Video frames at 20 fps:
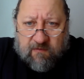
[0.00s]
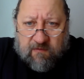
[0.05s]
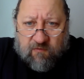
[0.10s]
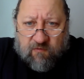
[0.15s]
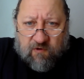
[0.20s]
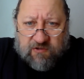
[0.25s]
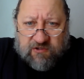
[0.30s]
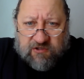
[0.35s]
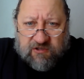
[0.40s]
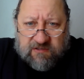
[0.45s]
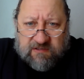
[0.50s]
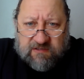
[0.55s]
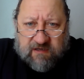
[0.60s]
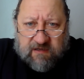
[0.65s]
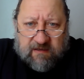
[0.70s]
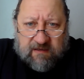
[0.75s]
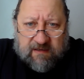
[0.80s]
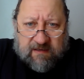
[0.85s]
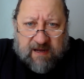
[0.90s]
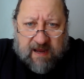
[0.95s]
which
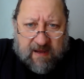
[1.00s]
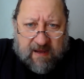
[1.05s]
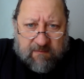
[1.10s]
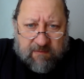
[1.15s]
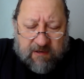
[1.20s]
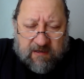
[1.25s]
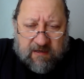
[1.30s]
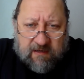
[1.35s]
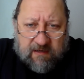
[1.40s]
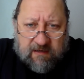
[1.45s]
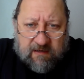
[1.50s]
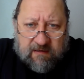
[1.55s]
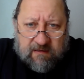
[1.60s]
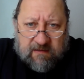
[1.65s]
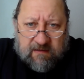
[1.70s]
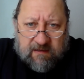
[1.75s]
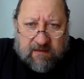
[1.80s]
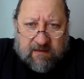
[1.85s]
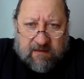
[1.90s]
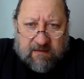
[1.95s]
is common
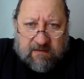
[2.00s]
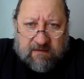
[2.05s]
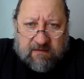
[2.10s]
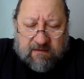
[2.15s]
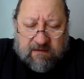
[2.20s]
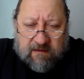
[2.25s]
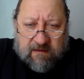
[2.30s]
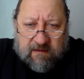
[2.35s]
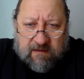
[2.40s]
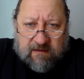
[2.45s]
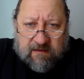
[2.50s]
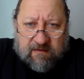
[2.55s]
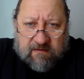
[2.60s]
in